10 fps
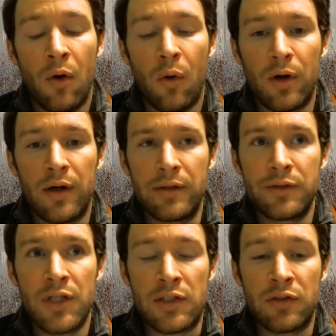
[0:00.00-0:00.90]
or
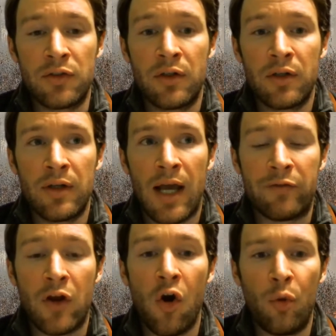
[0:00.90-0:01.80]
just kind
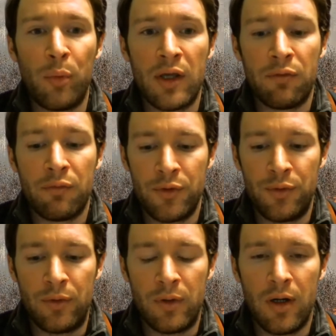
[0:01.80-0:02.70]
of combing
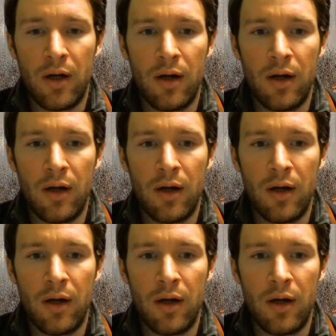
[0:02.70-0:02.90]
through